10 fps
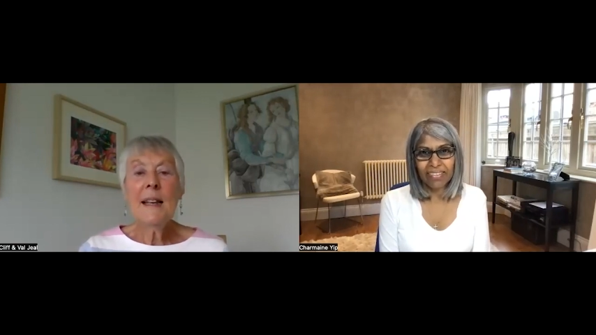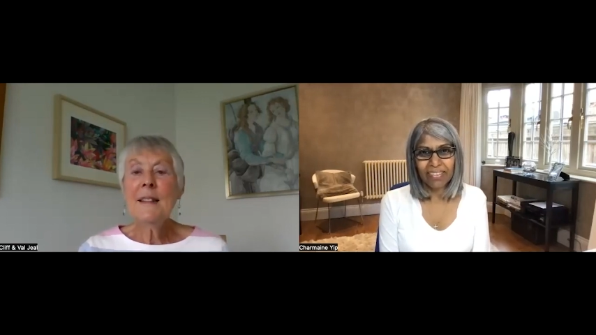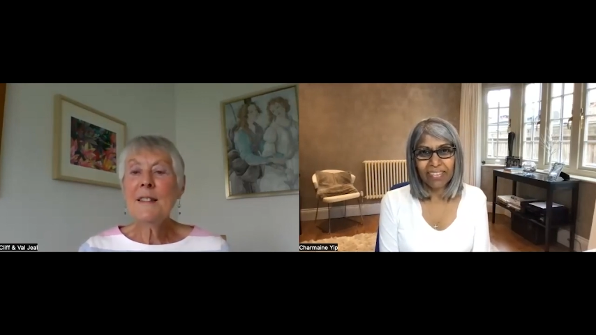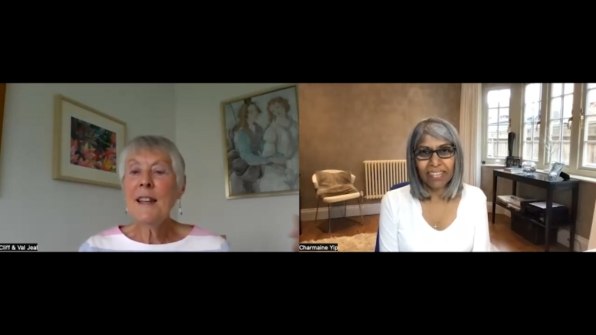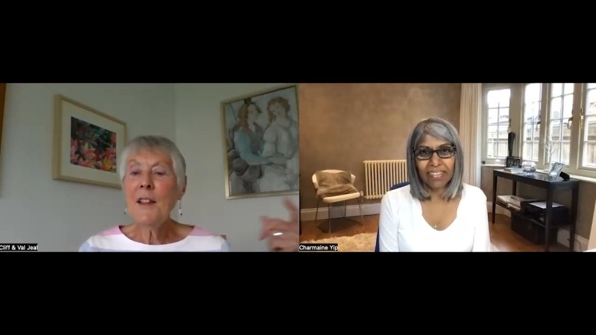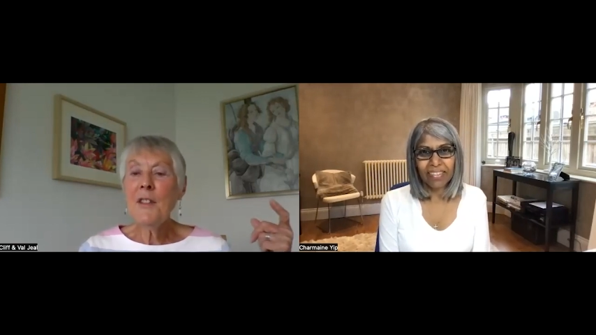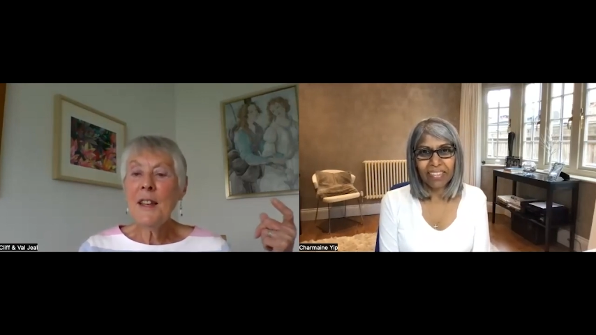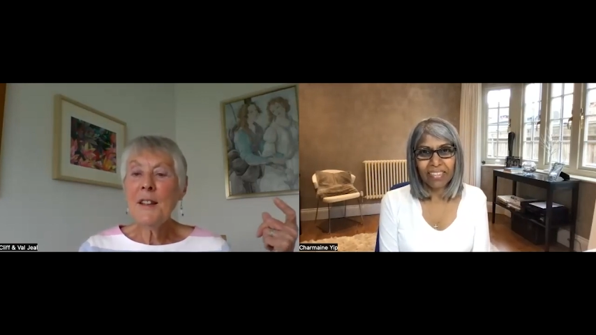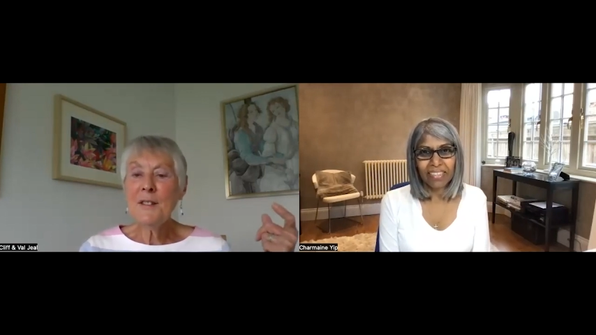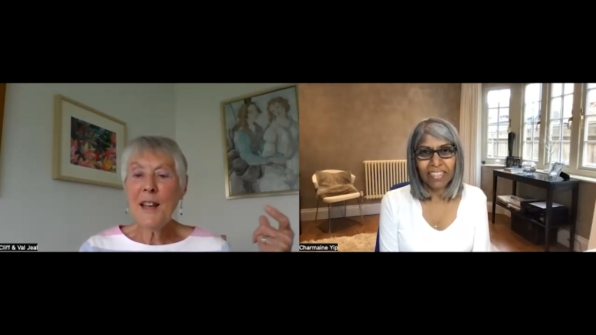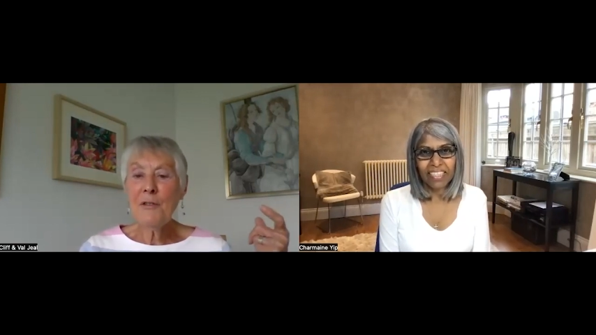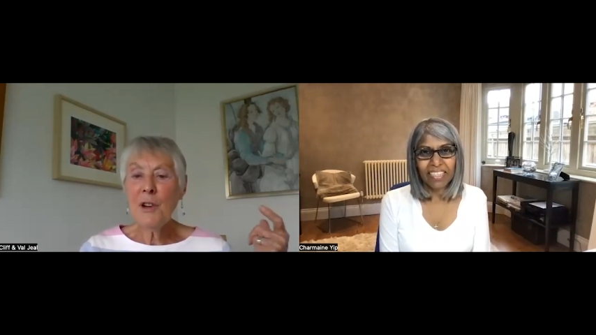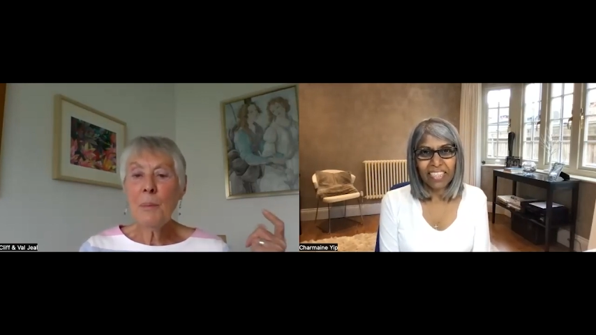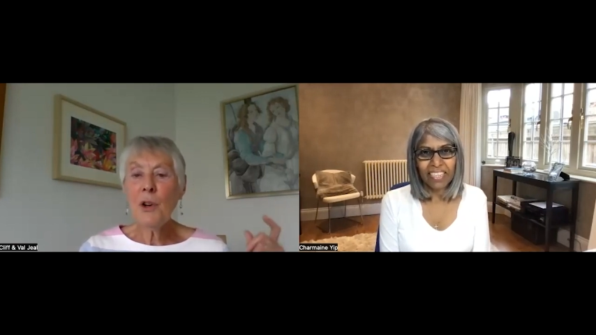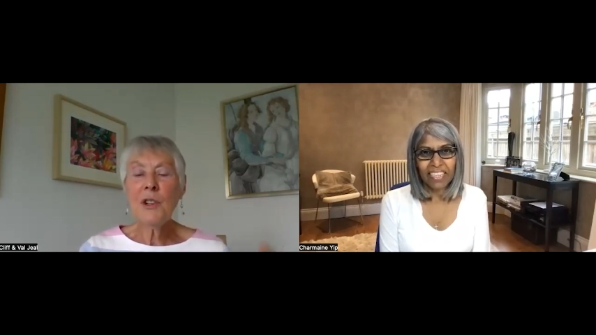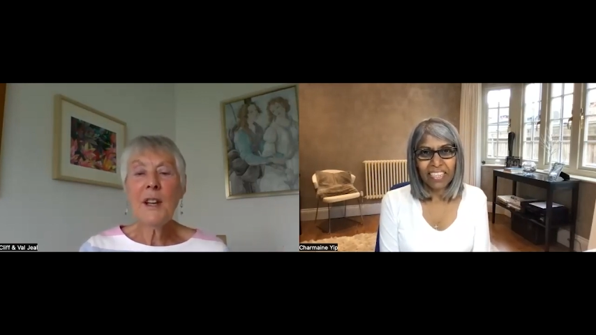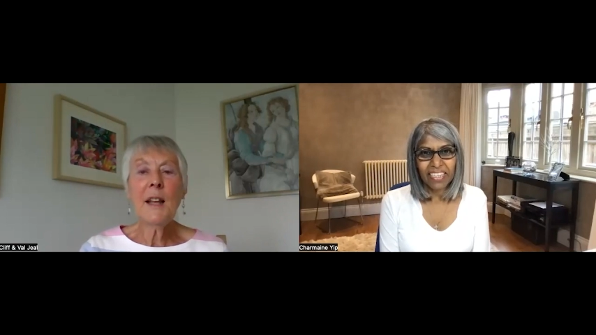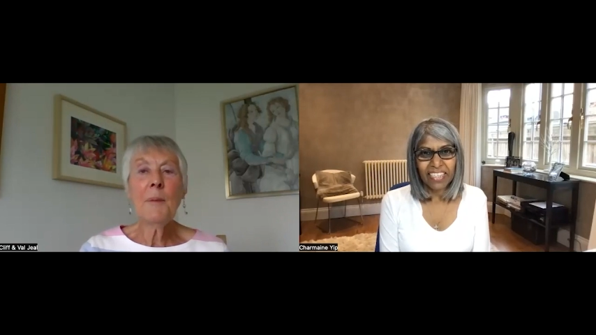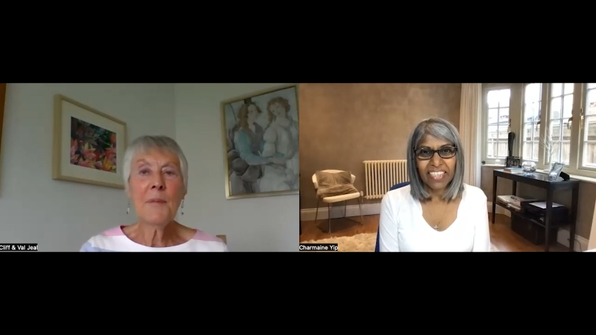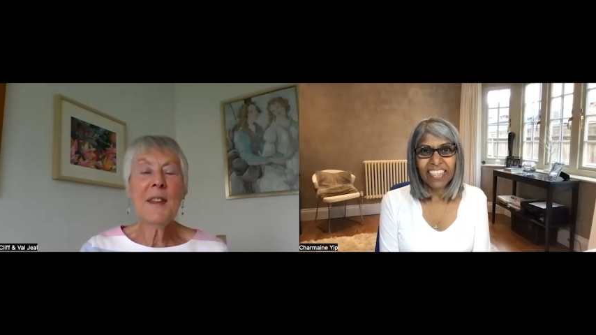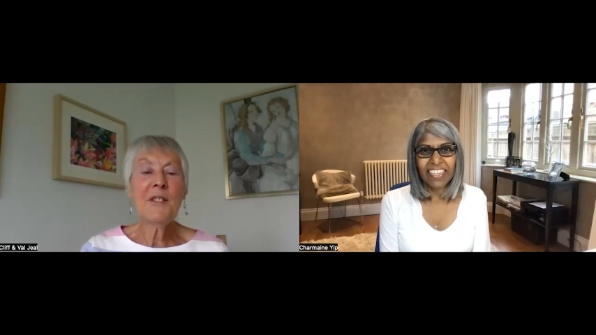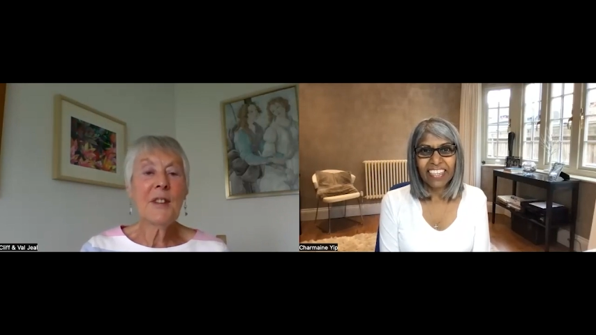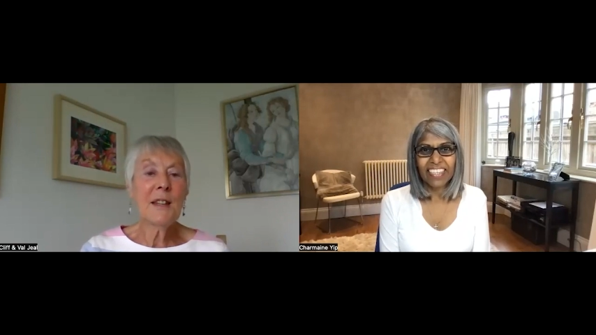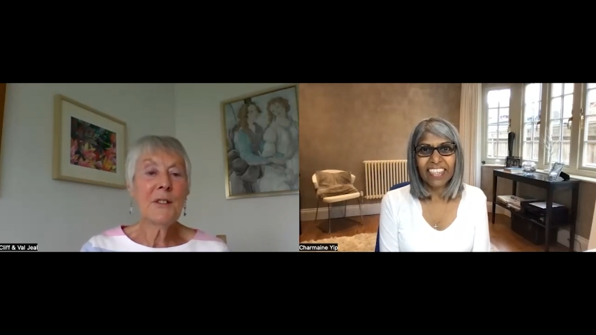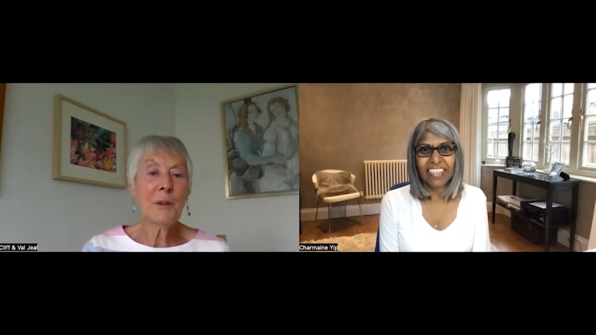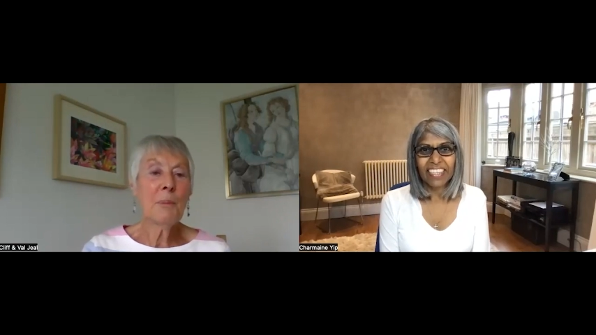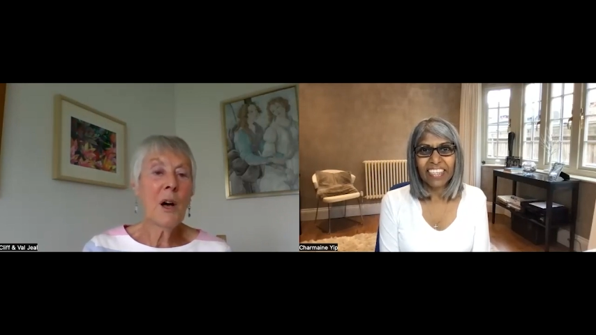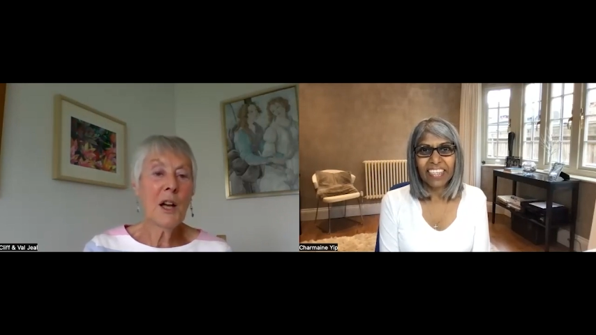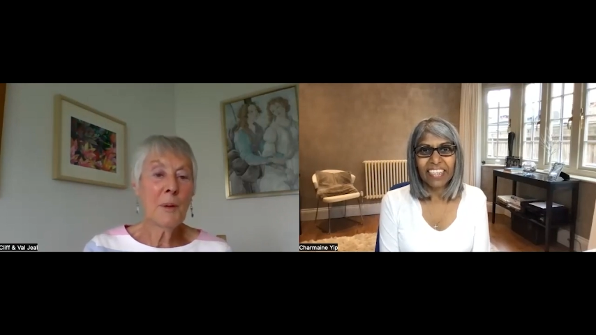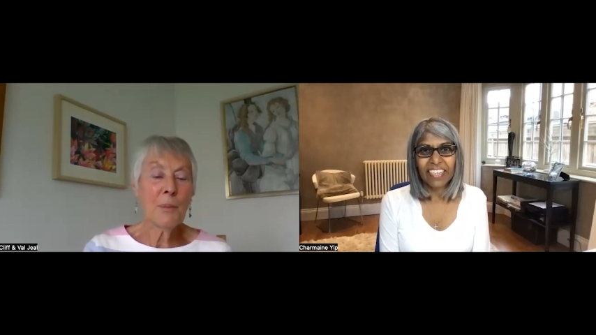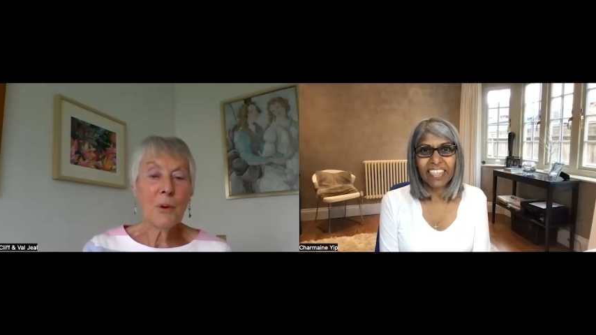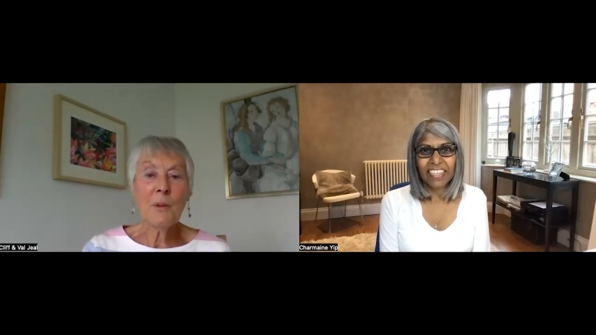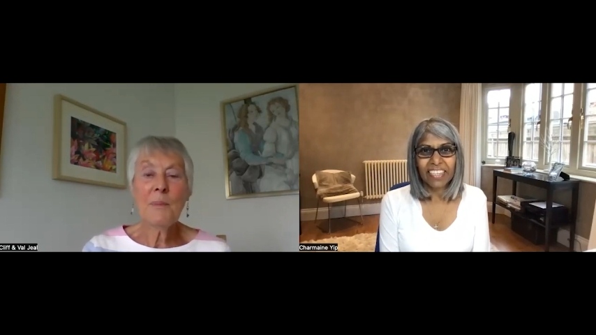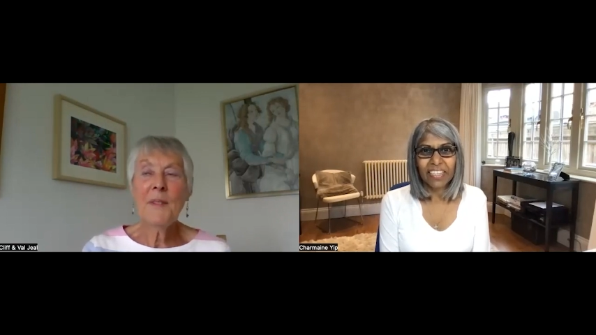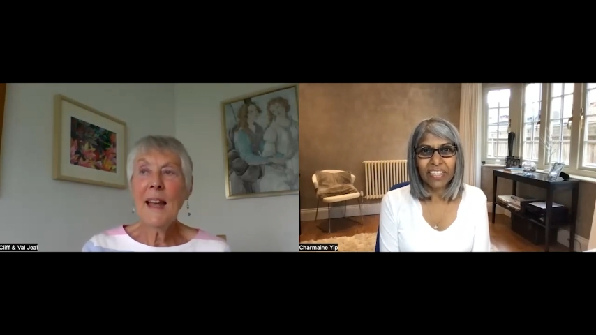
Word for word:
Speaker 1: "See this, everybody? This is a Bible.